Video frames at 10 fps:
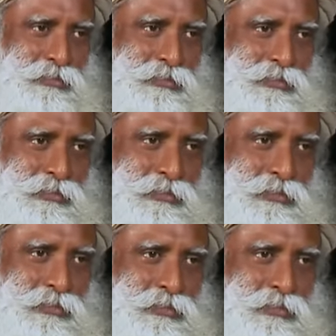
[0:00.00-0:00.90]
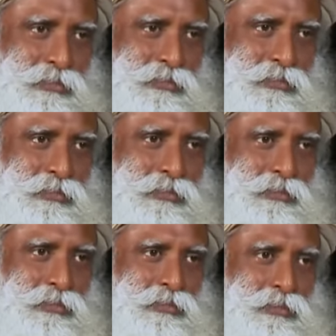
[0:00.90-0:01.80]

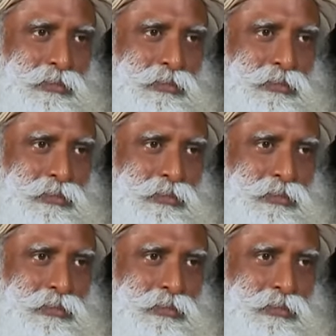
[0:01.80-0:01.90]
Nobody speaks.